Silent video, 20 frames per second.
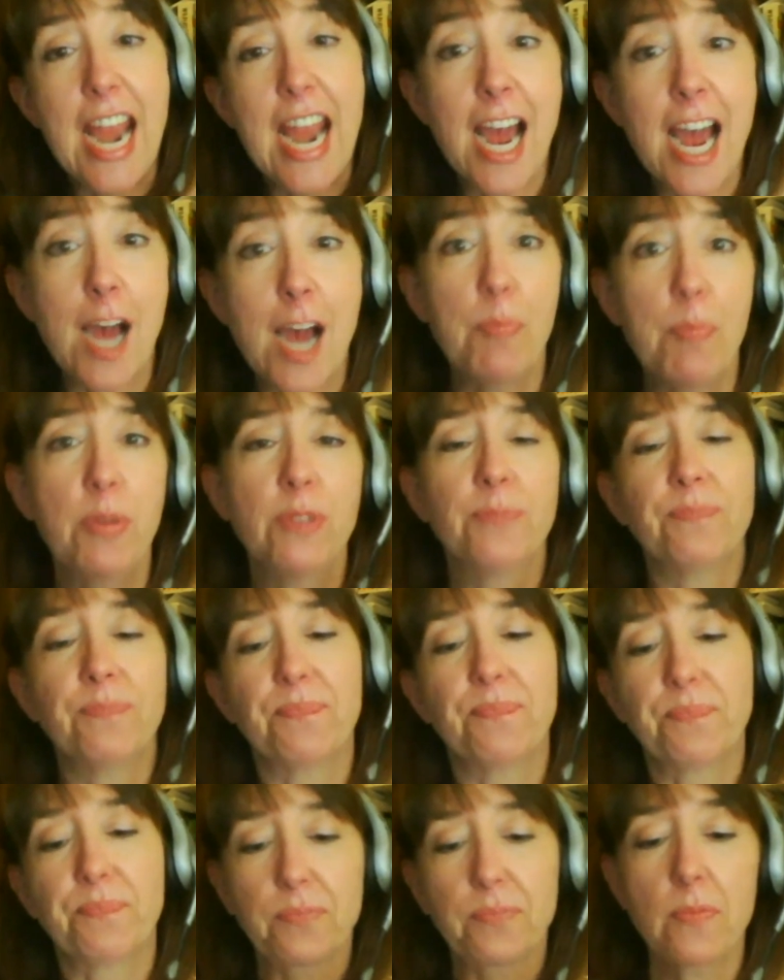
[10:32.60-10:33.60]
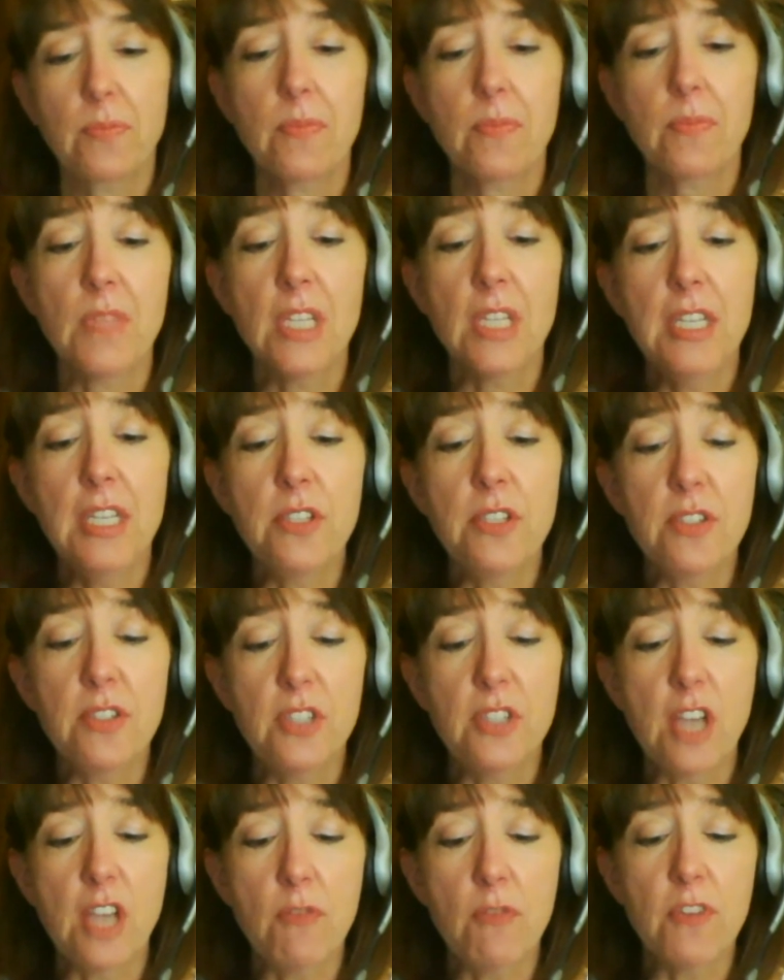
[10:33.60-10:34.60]
app is a
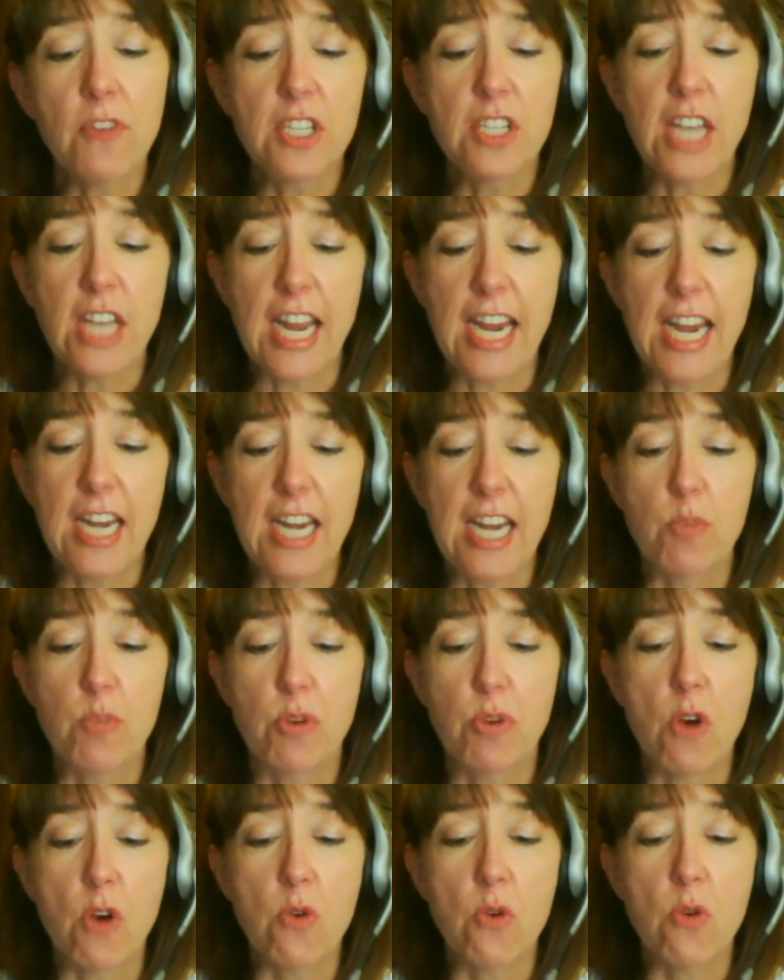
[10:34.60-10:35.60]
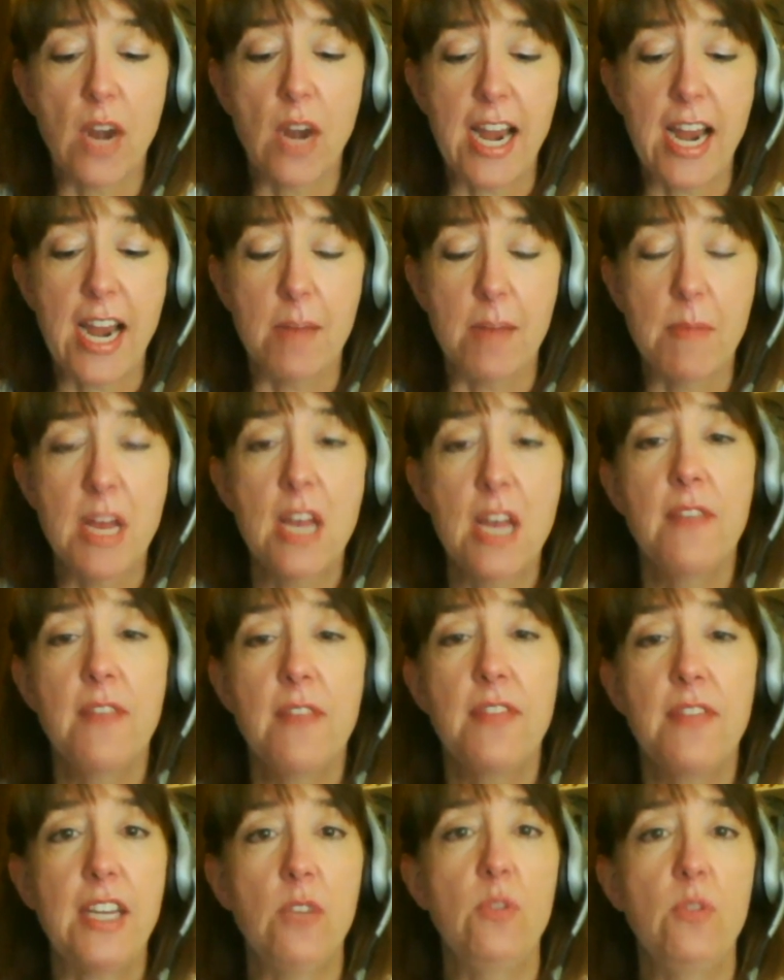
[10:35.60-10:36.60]
self-contained program
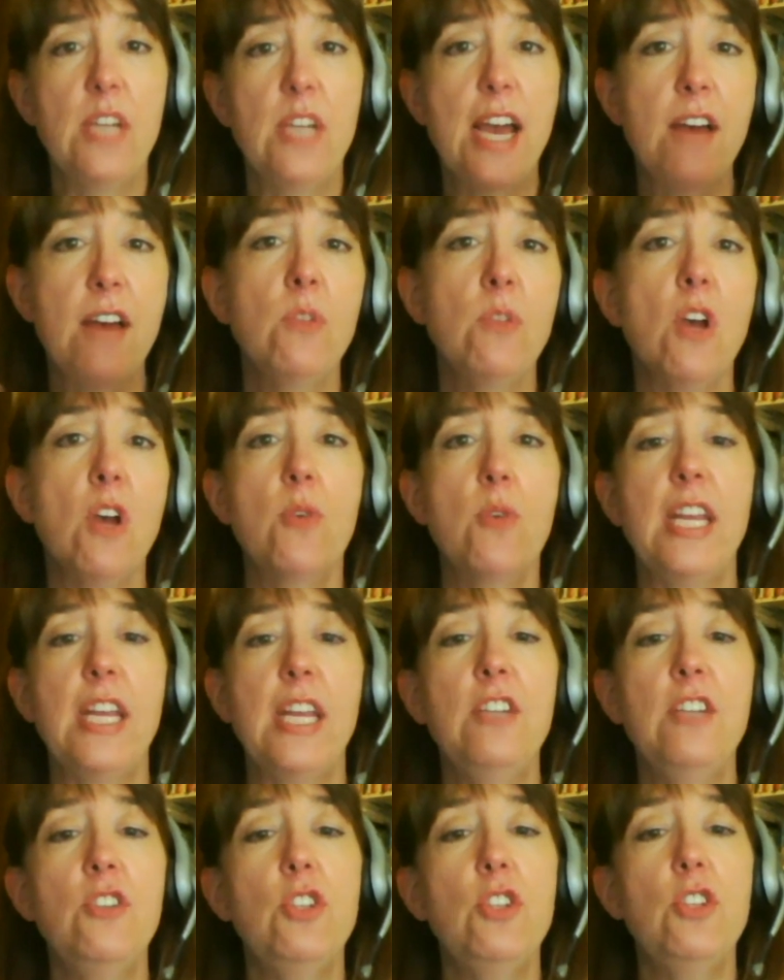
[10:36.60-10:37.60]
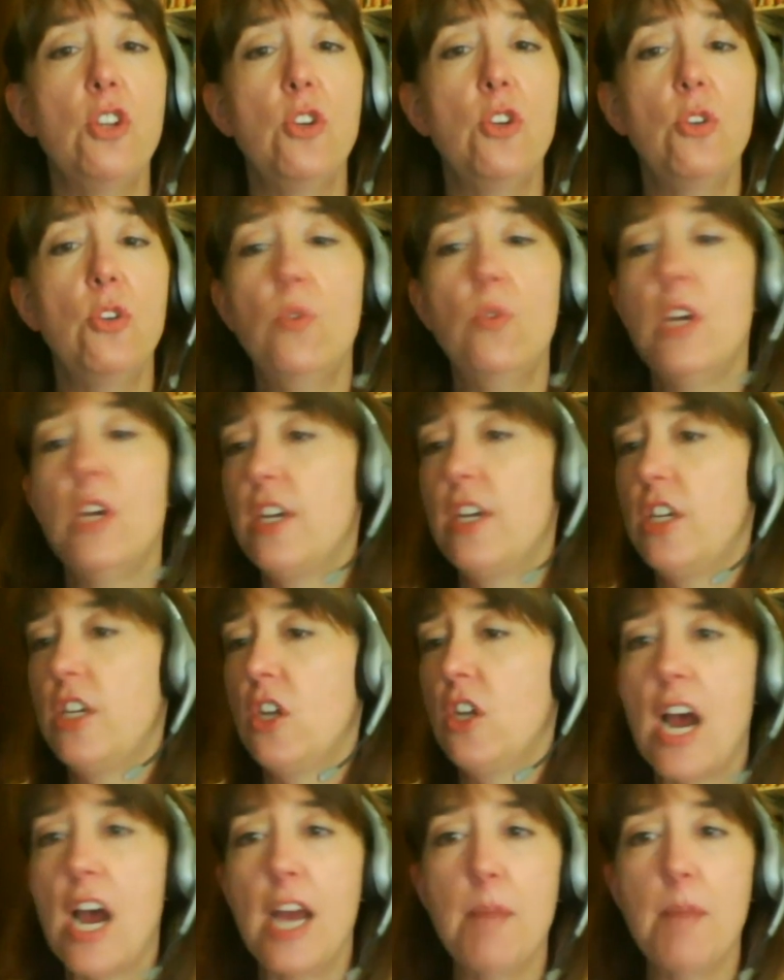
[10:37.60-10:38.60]
that you download into
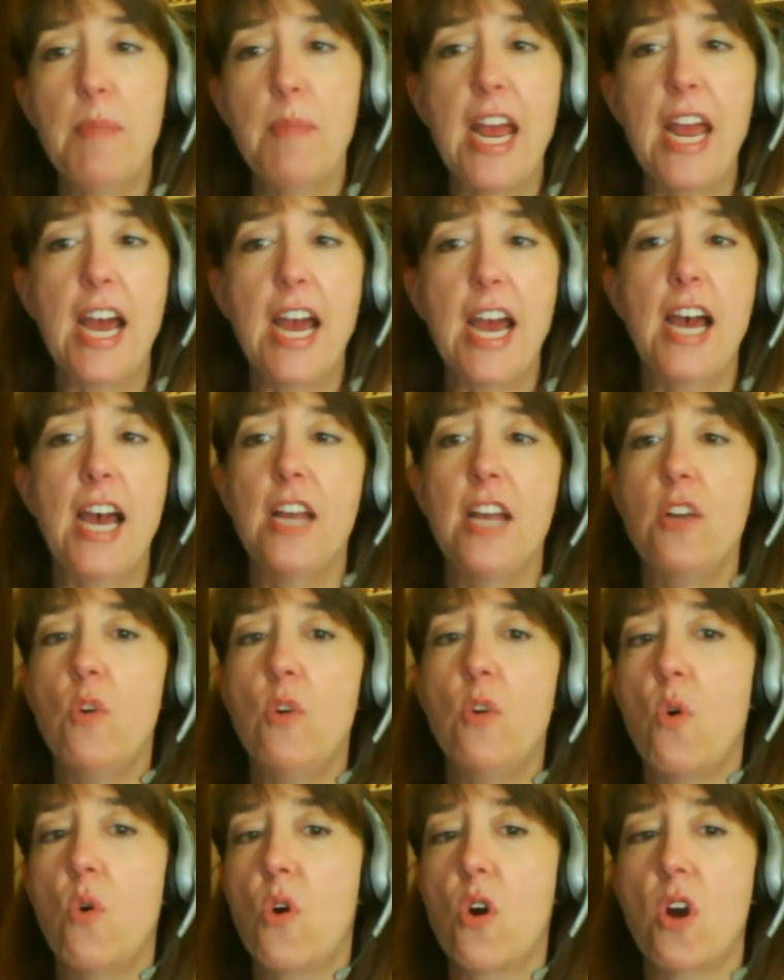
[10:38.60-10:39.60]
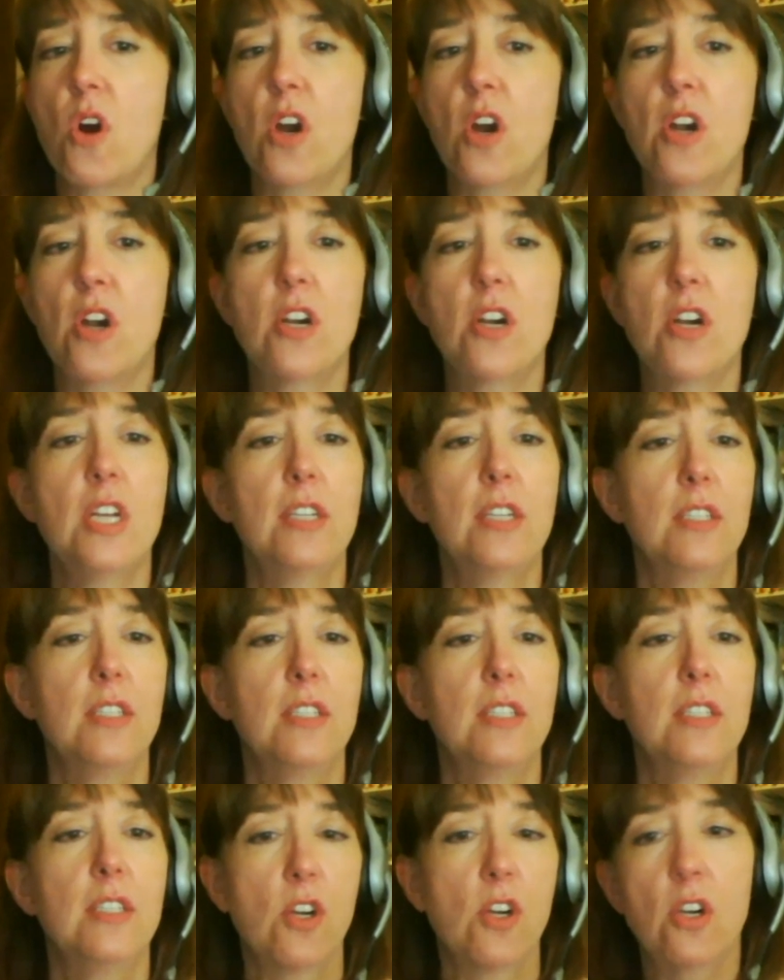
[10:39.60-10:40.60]
your iPad or
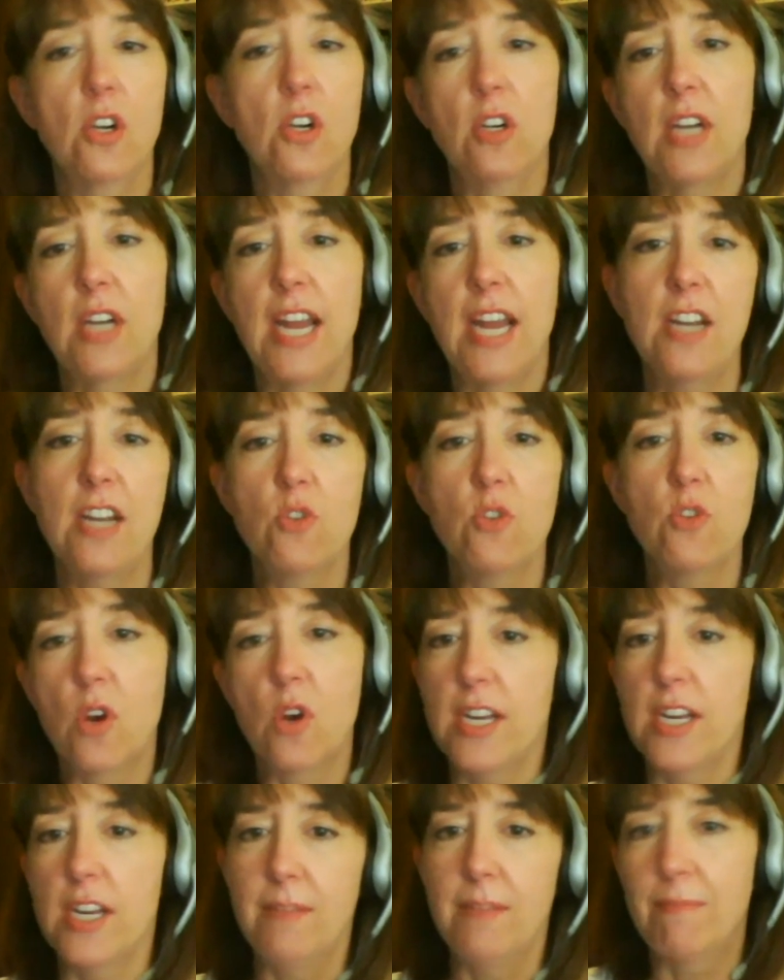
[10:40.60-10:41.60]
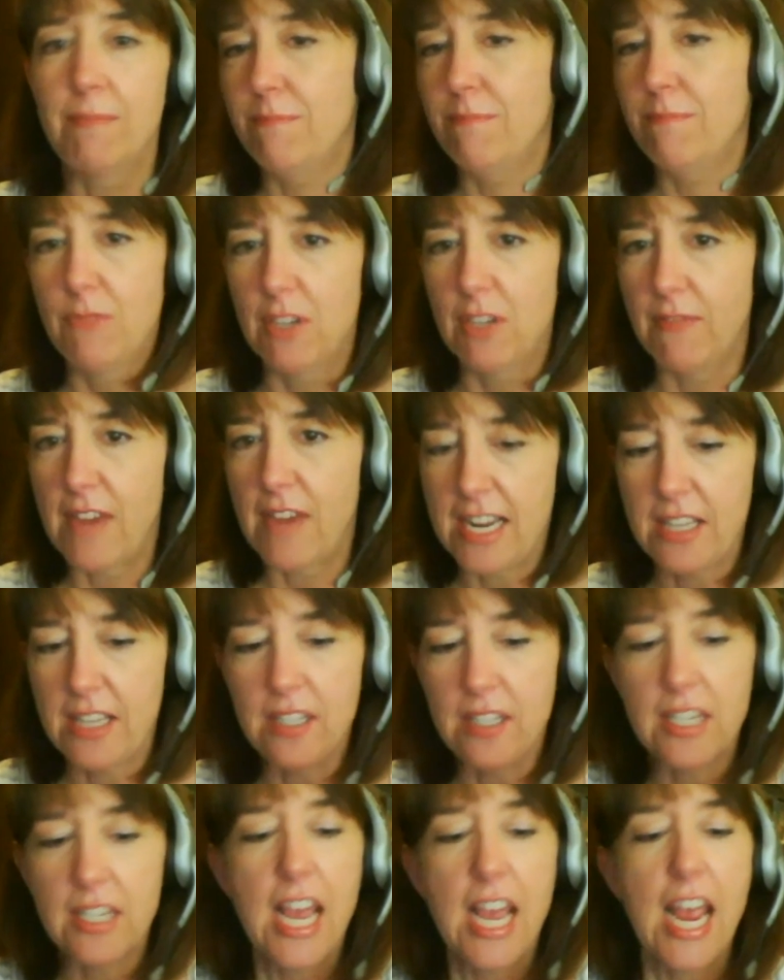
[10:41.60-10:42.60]
your Android
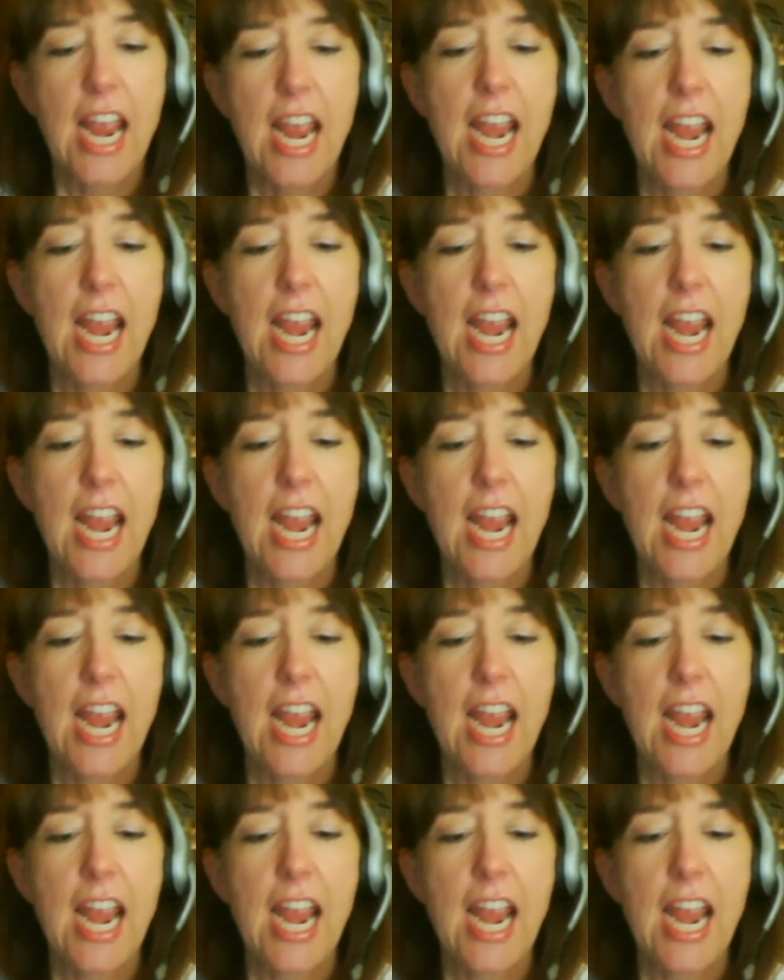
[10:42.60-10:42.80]
device,